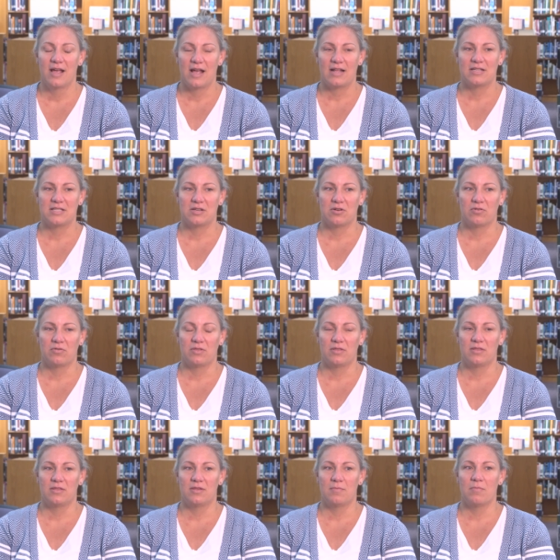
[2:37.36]
And so
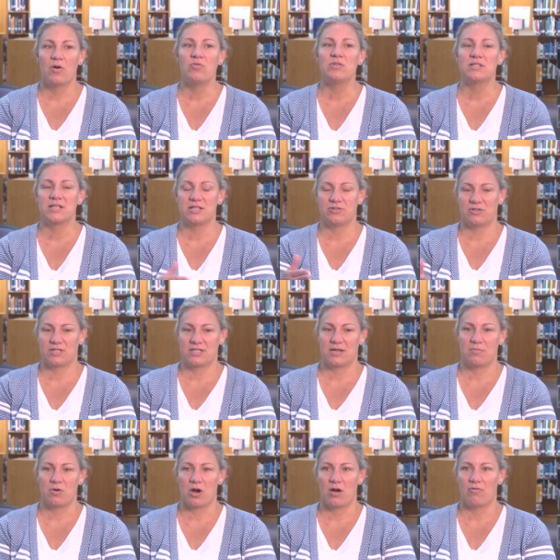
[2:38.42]
the most
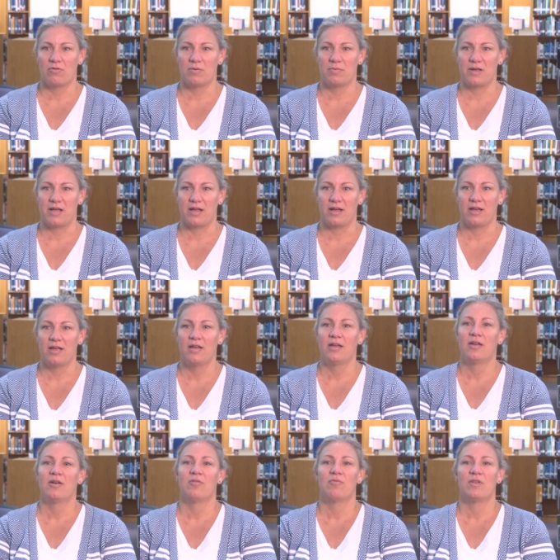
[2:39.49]
interesting part would be
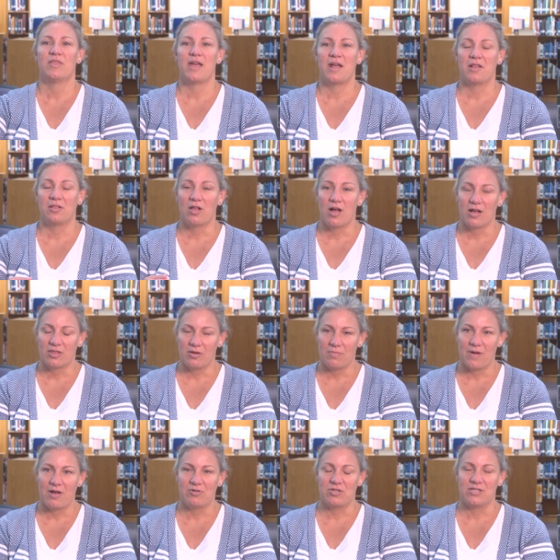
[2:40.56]
when they unlock their
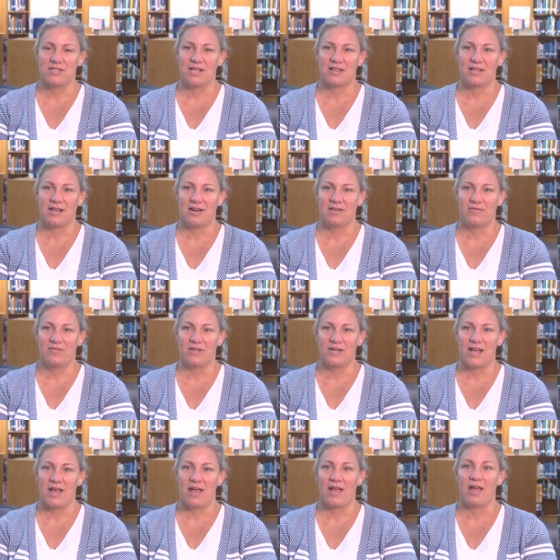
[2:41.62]
pouches at the end of the
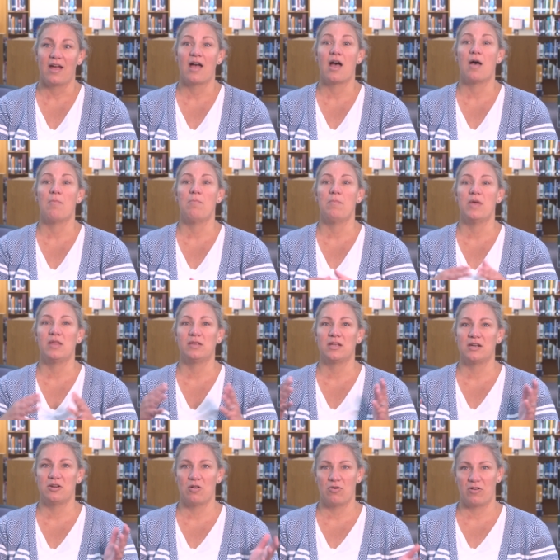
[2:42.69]
day, a
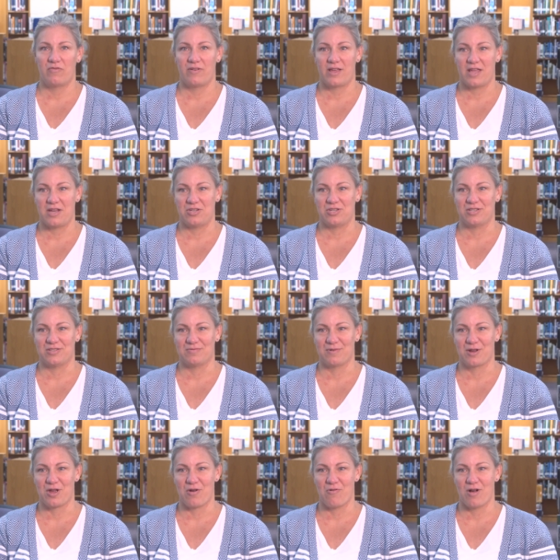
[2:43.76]
million notifications
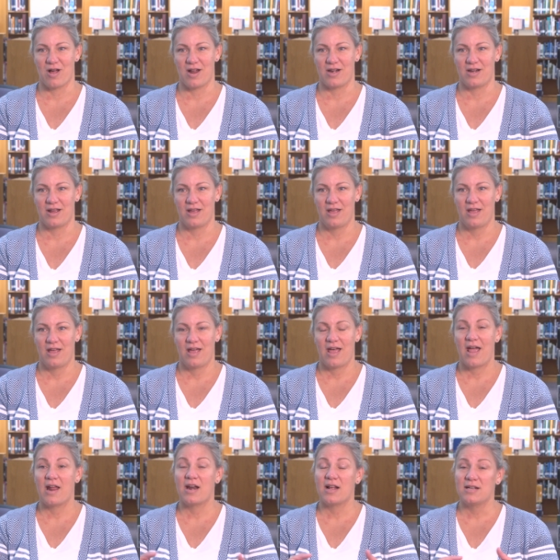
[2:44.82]
would go on.
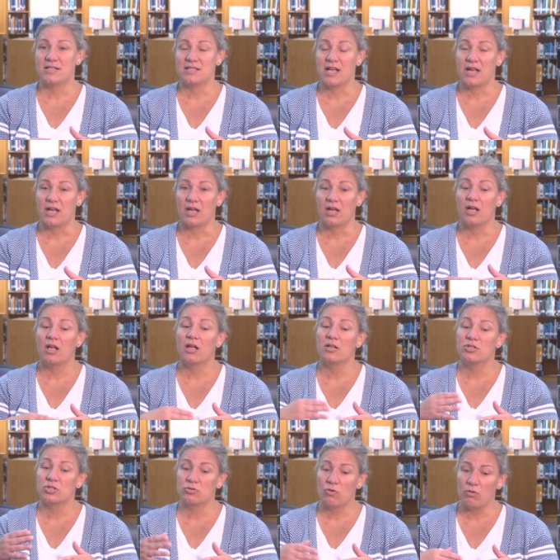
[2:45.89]
And I'd say,
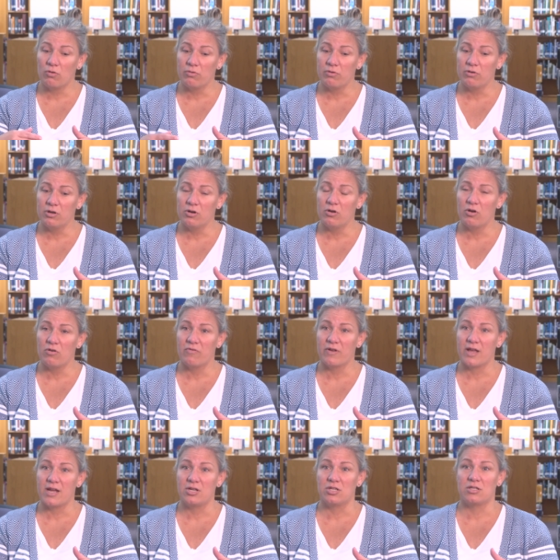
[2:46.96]
scroll through your
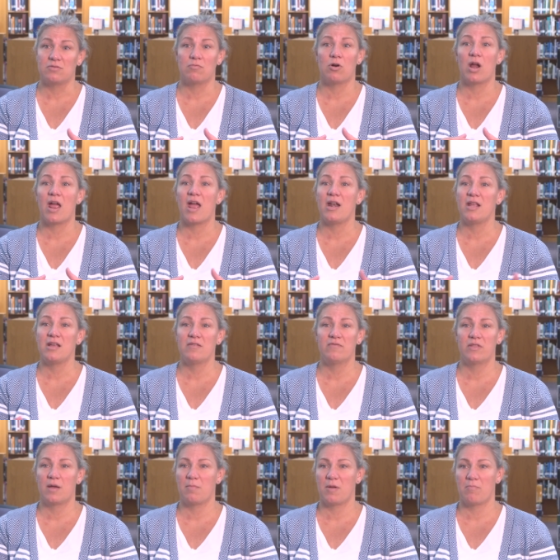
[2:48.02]
notifications. Were any of
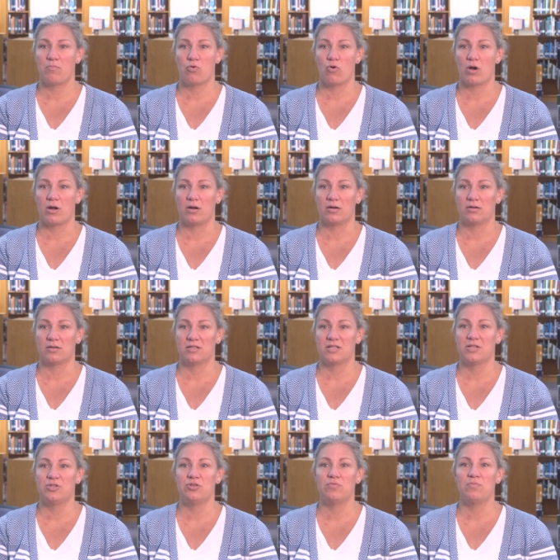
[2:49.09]
them important?
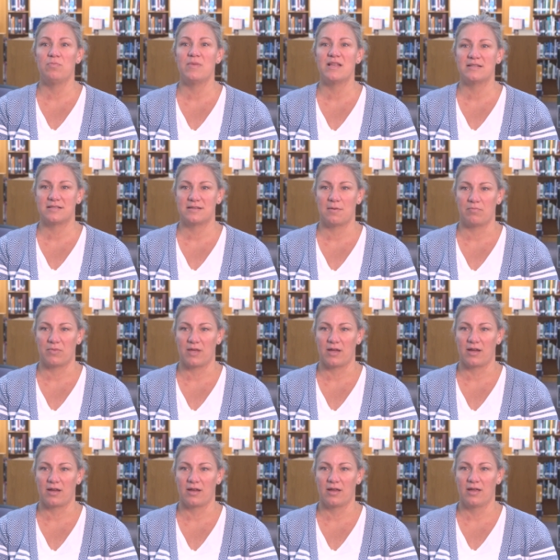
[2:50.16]
Did you miss
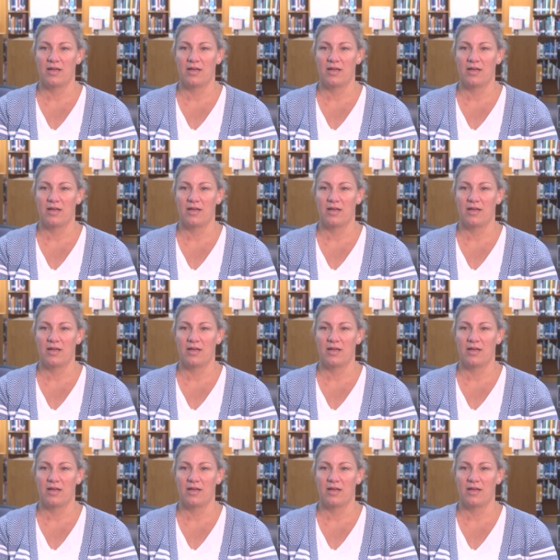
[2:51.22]
something?